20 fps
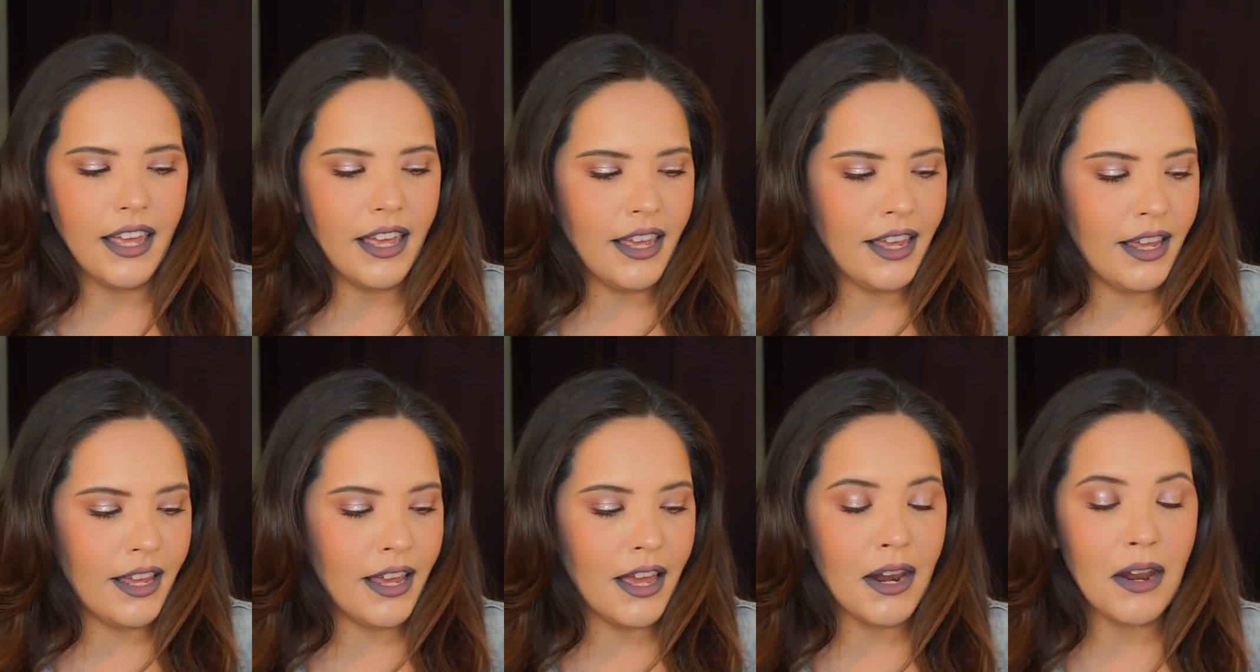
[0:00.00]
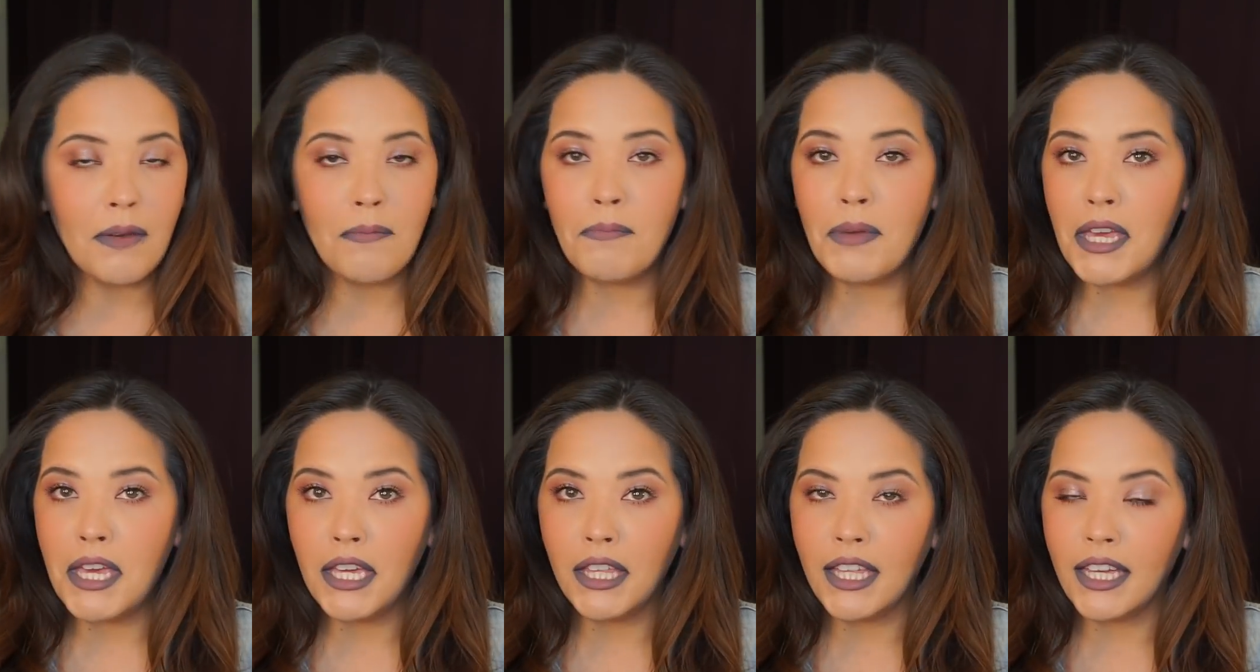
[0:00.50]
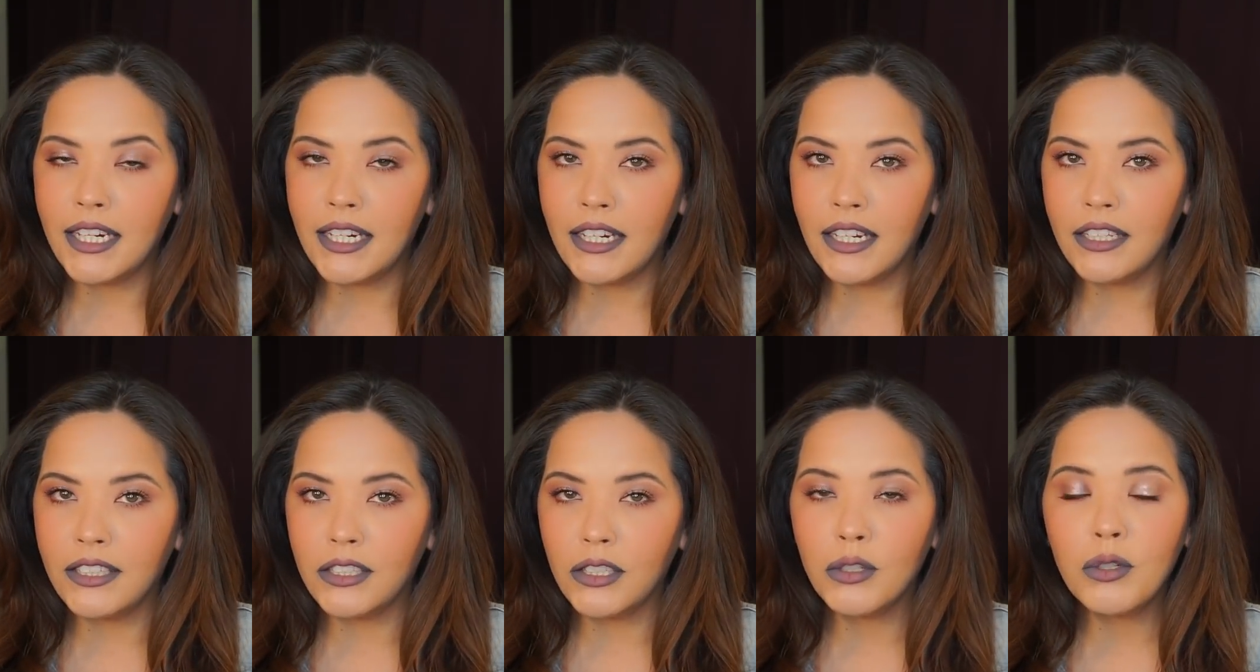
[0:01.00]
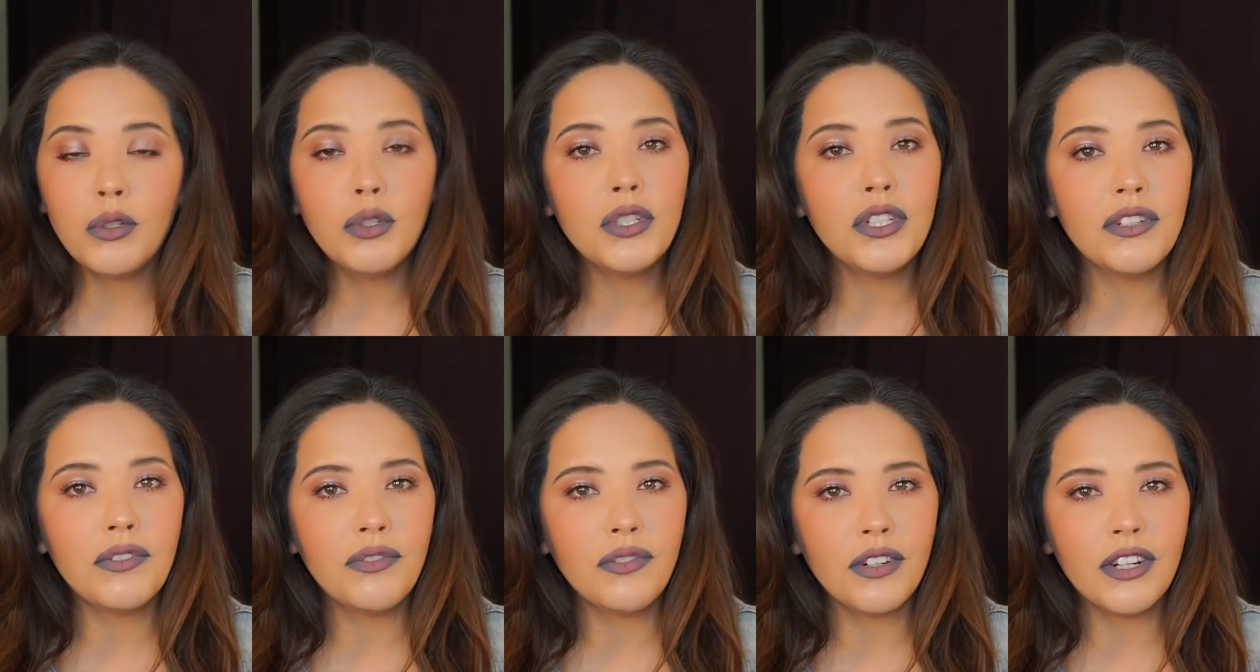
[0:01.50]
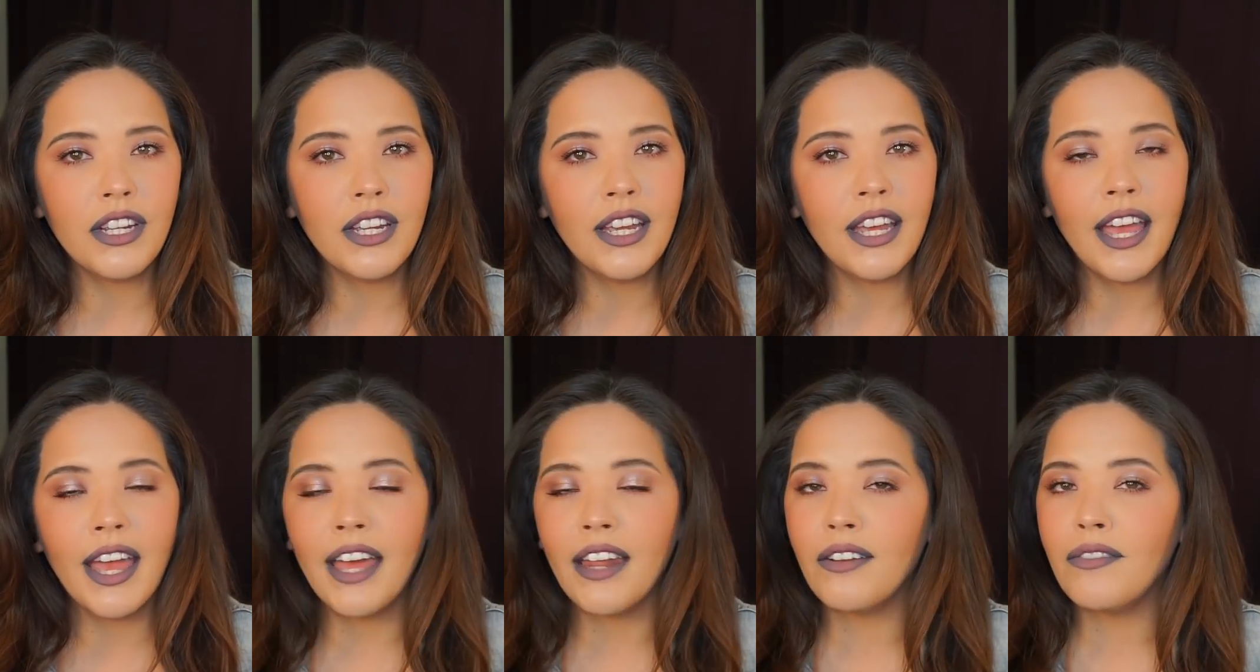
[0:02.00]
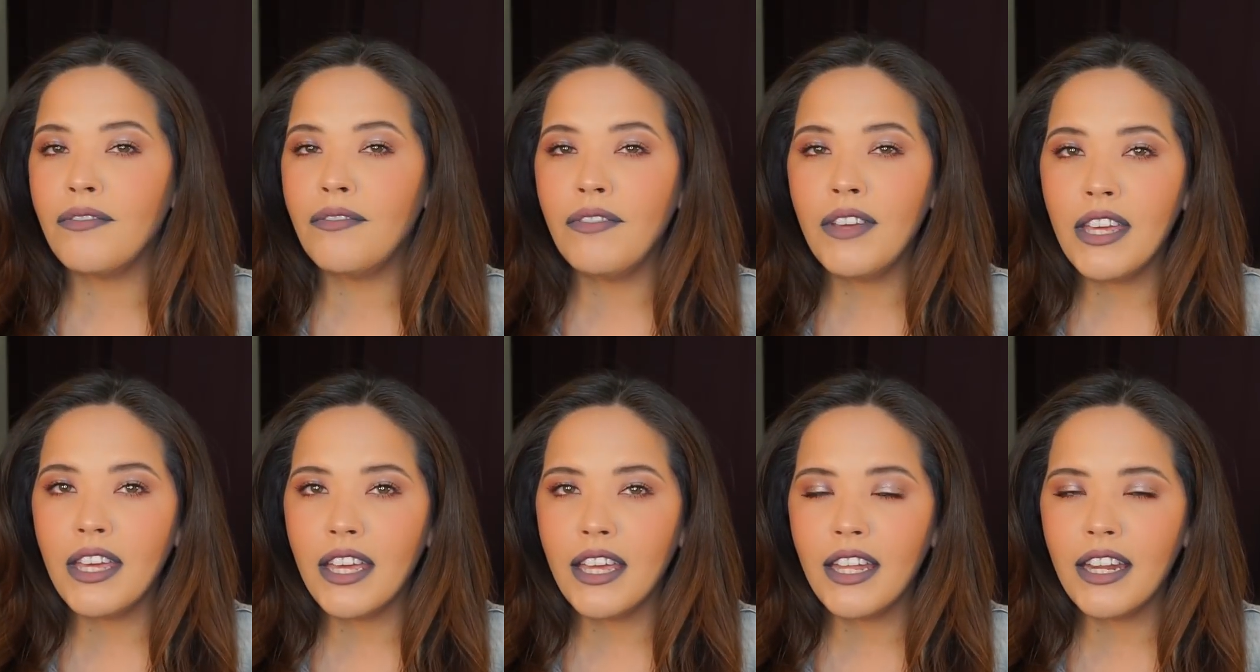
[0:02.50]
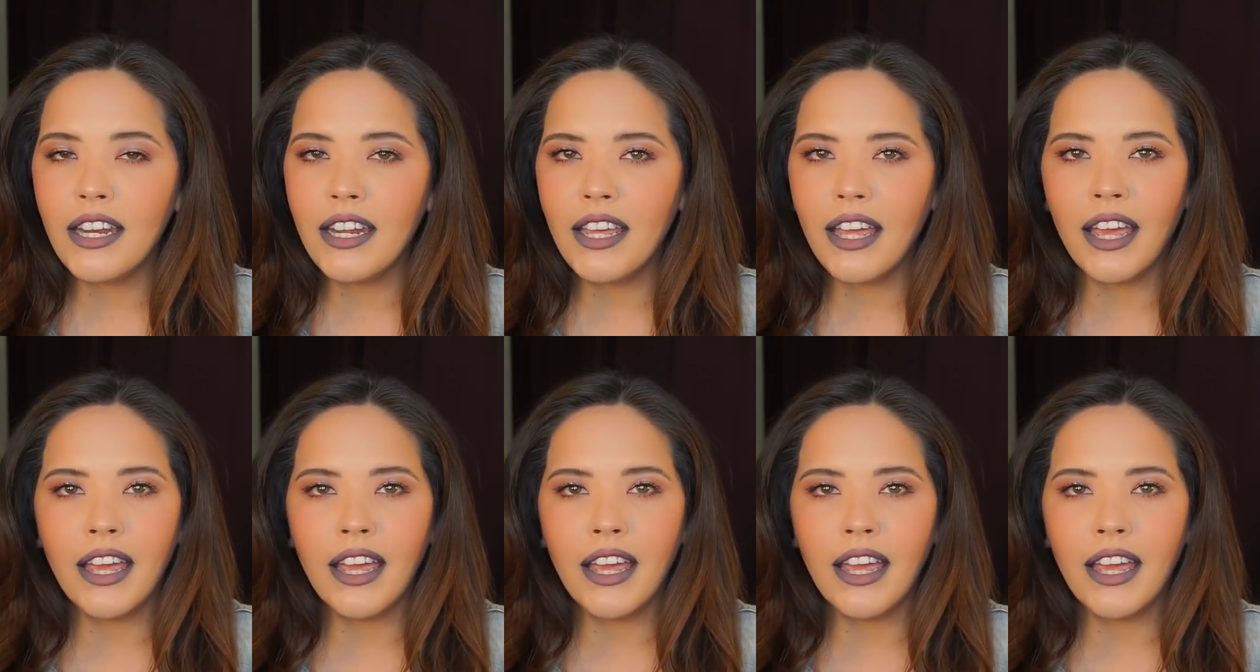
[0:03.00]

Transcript: and being that it is cruelty free and vegan